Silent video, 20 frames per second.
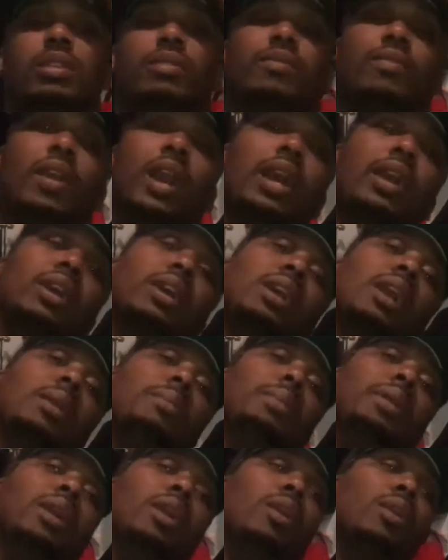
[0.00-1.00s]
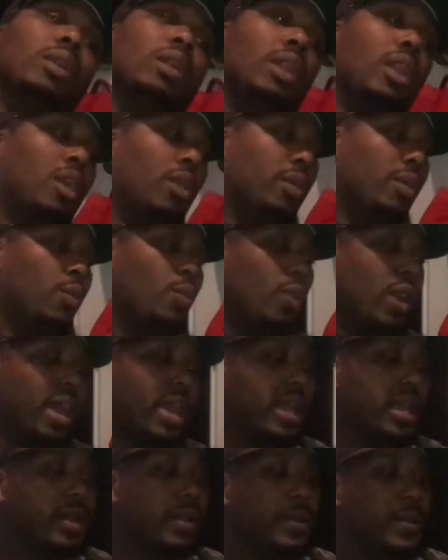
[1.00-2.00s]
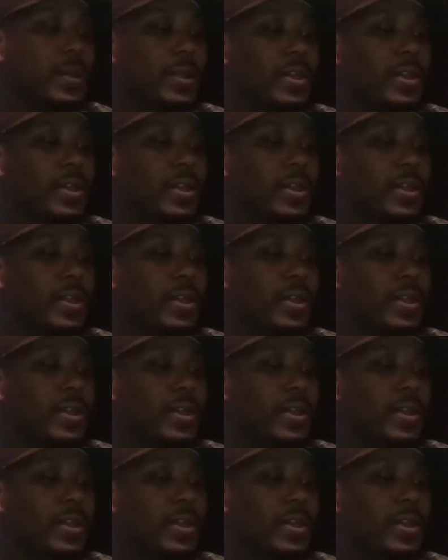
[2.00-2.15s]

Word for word: and fire coming on along the way.